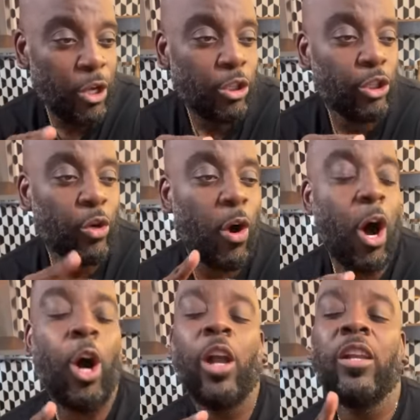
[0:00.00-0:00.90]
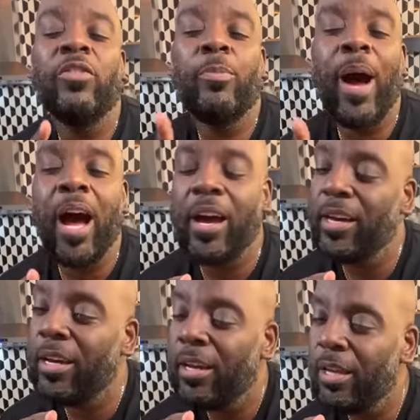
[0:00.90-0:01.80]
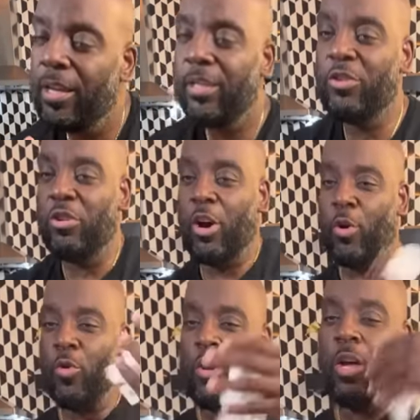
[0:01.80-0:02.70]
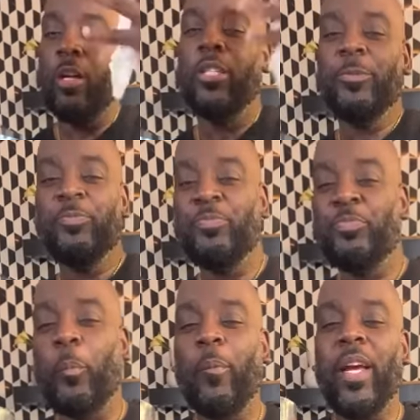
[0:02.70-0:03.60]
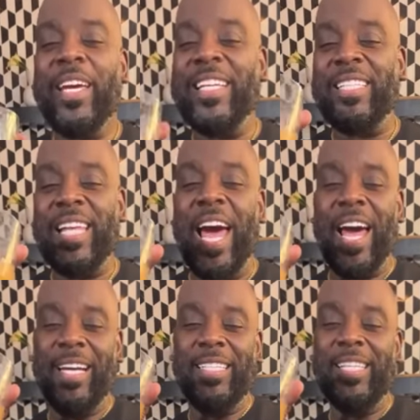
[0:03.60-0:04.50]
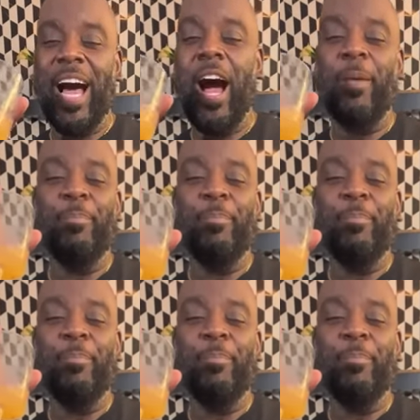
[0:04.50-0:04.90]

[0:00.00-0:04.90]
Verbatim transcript: So all of my, you know, insides are